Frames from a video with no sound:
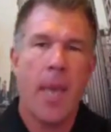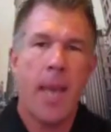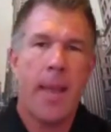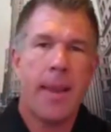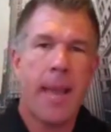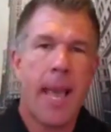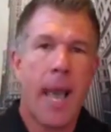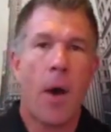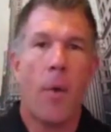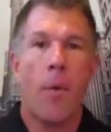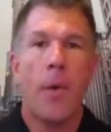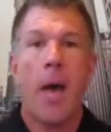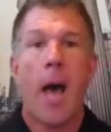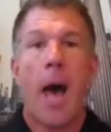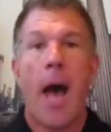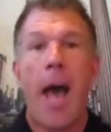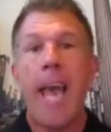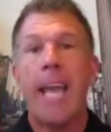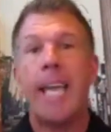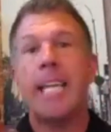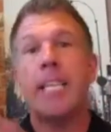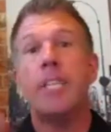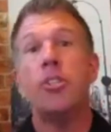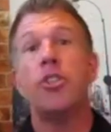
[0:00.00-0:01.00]
Now,
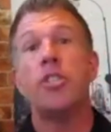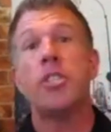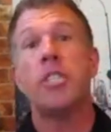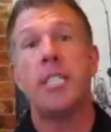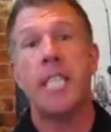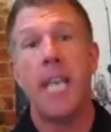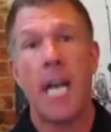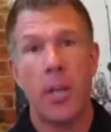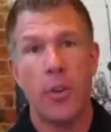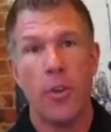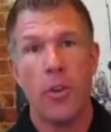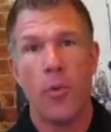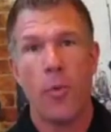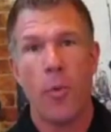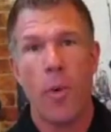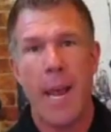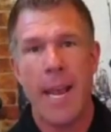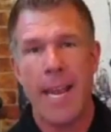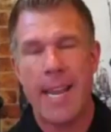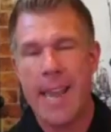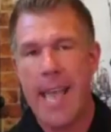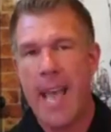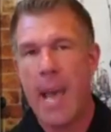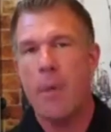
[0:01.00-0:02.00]
I can just tell you
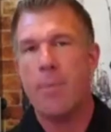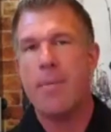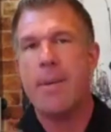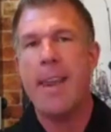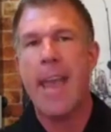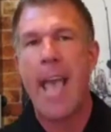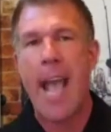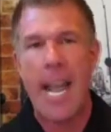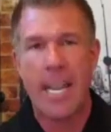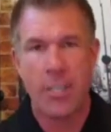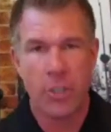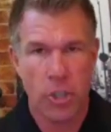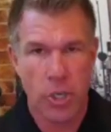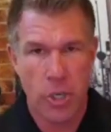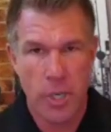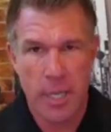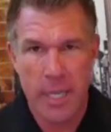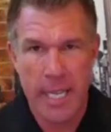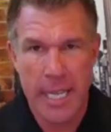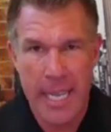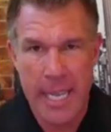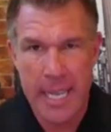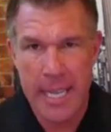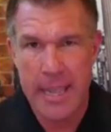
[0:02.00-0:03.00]
right now,
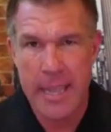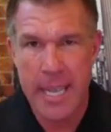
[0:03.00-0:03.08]
nationally,